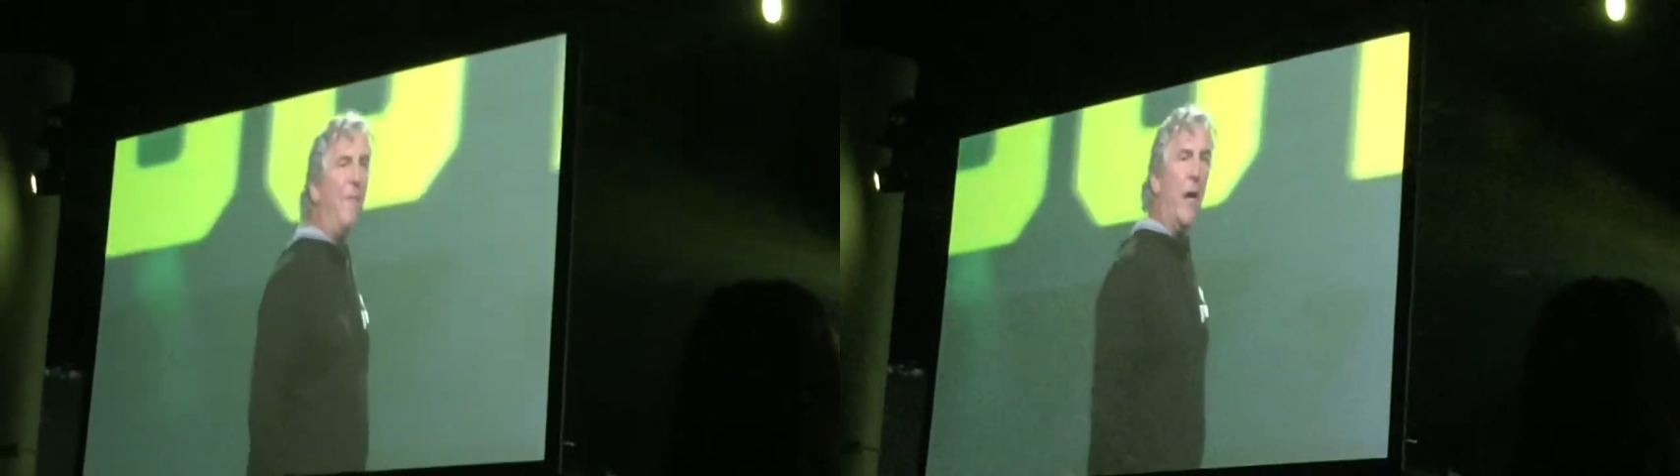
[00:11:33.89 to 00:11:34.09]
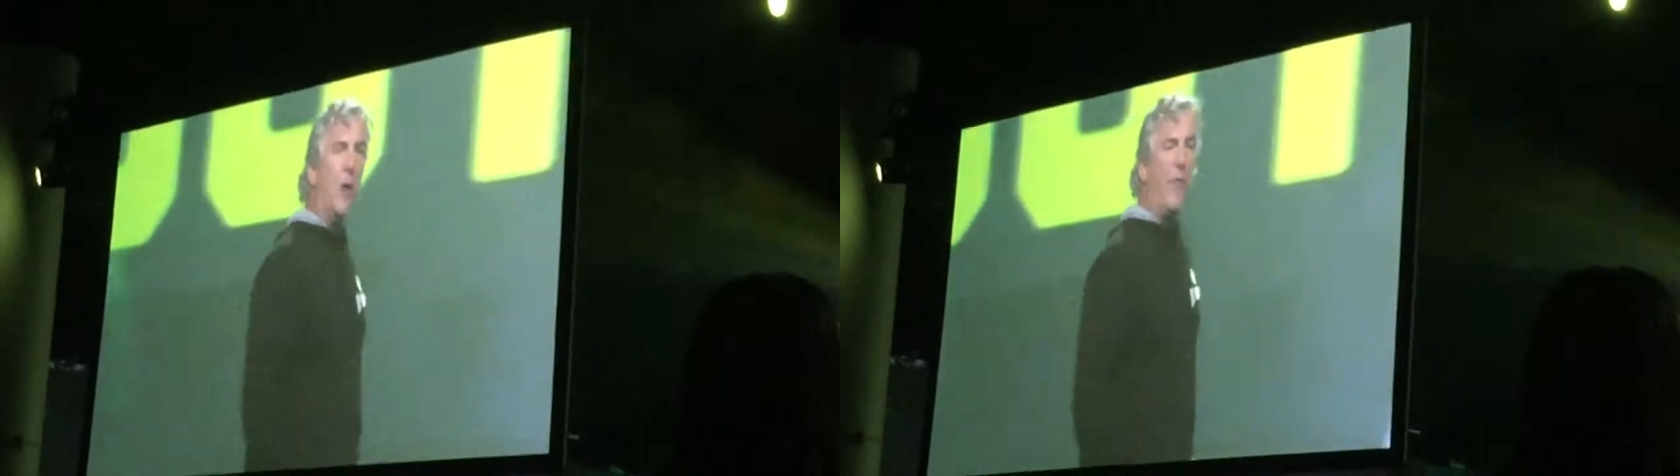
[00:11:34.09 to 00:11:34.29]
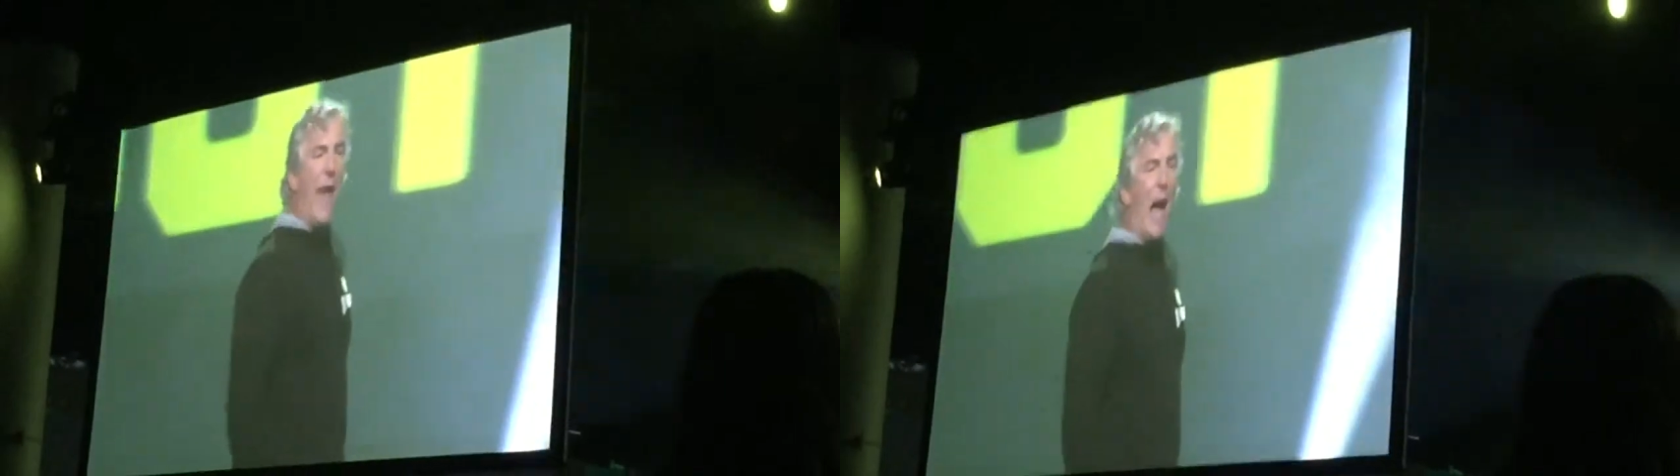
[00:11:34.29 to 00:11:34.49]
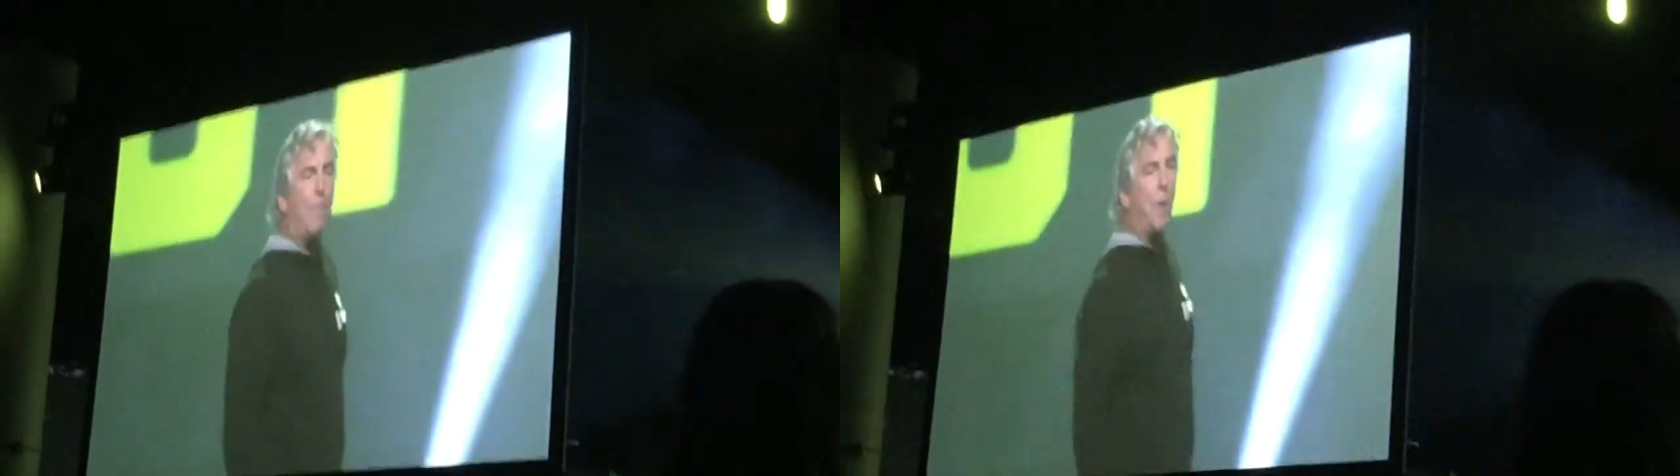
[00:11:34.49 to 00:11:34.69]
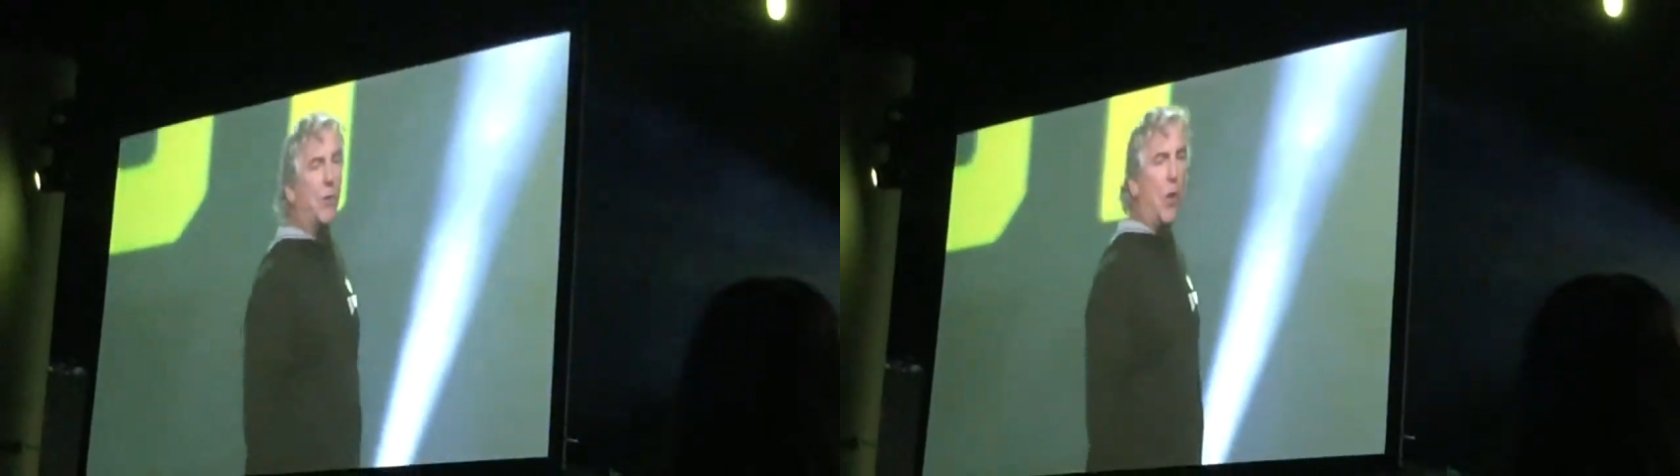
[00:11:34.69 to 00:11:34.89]
will I fear
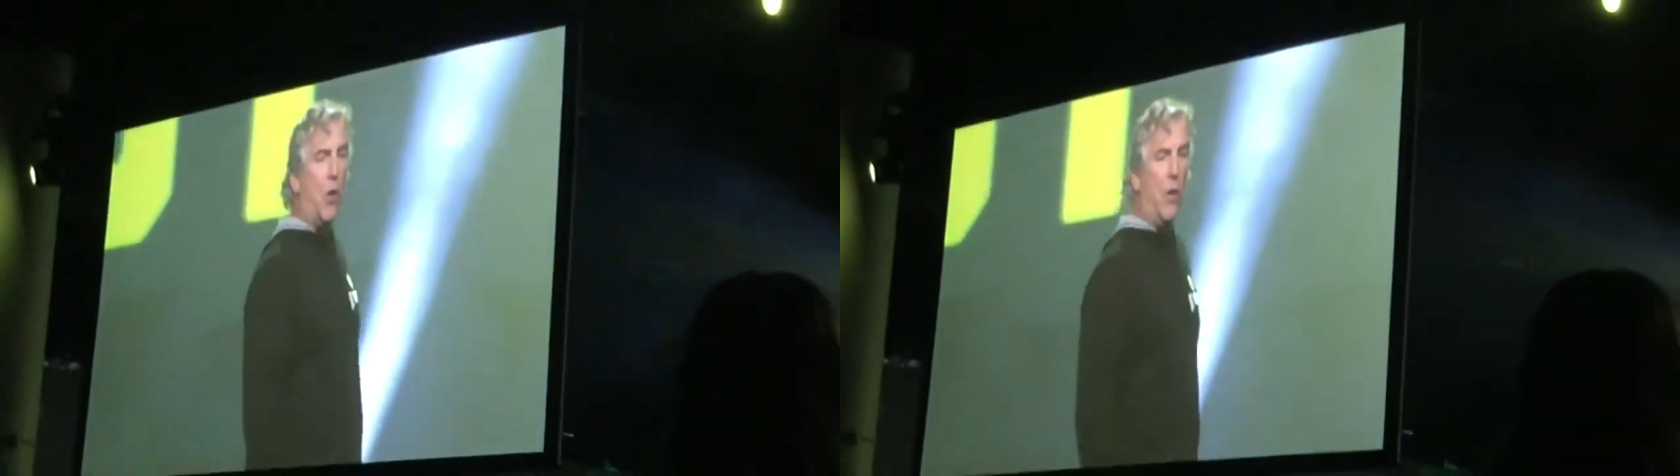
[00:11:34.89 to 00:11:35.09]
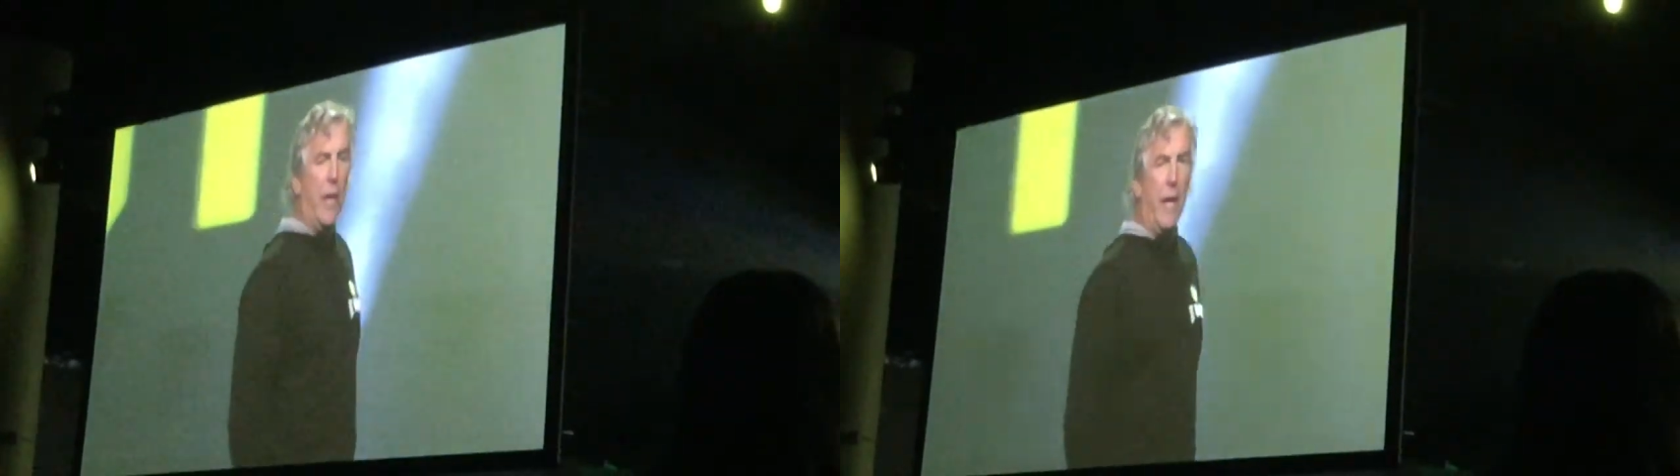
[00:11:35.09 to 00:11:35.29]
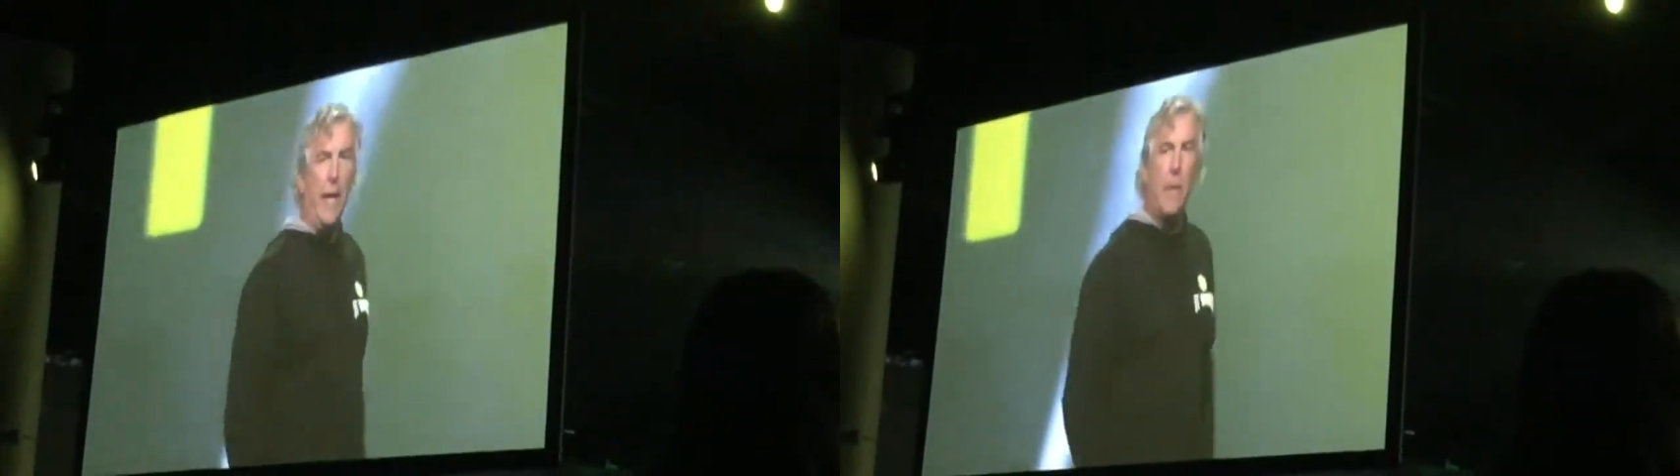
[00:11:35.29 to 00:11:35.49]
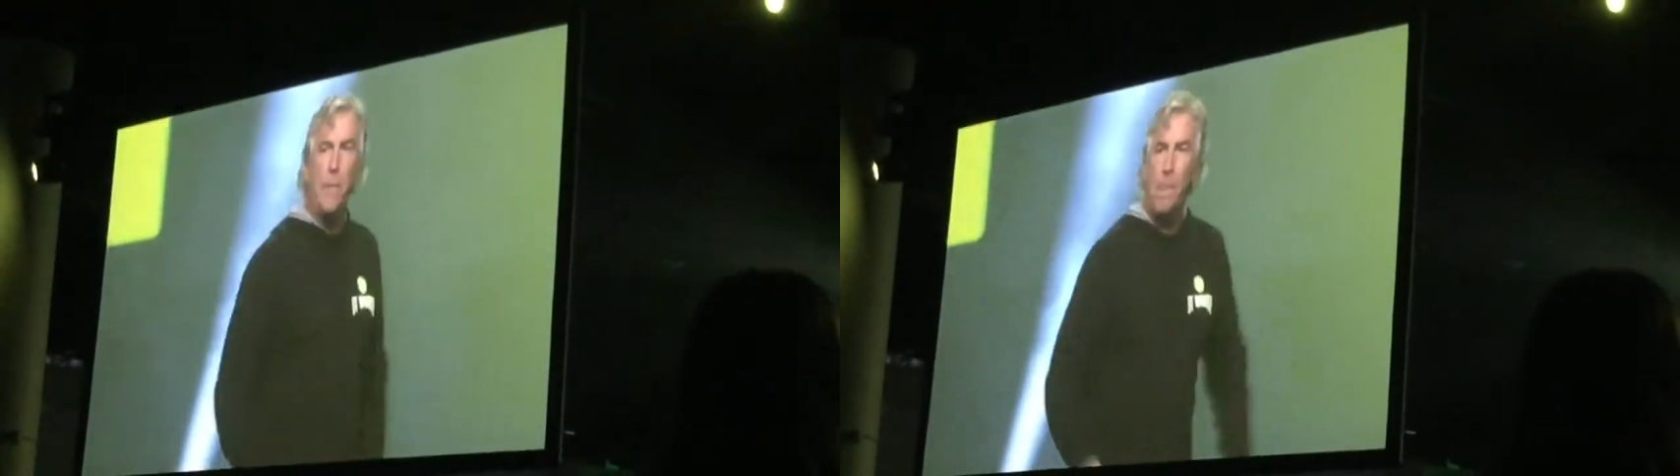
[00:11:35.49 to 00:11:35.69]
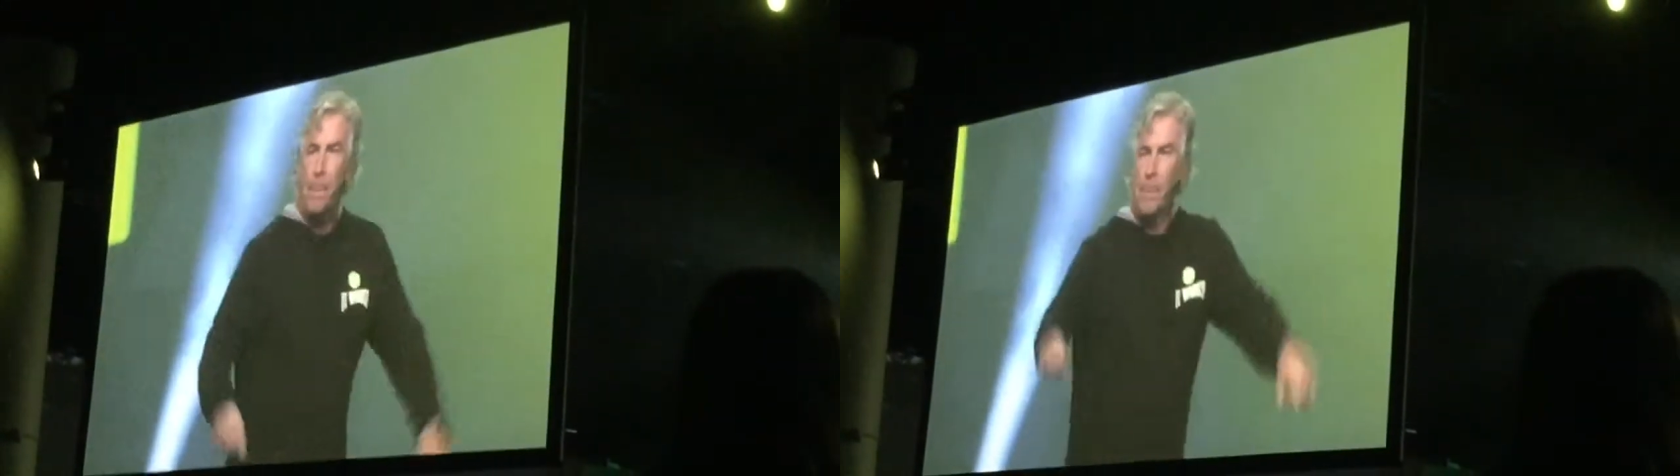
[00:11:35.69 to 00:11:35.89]
the opportunity,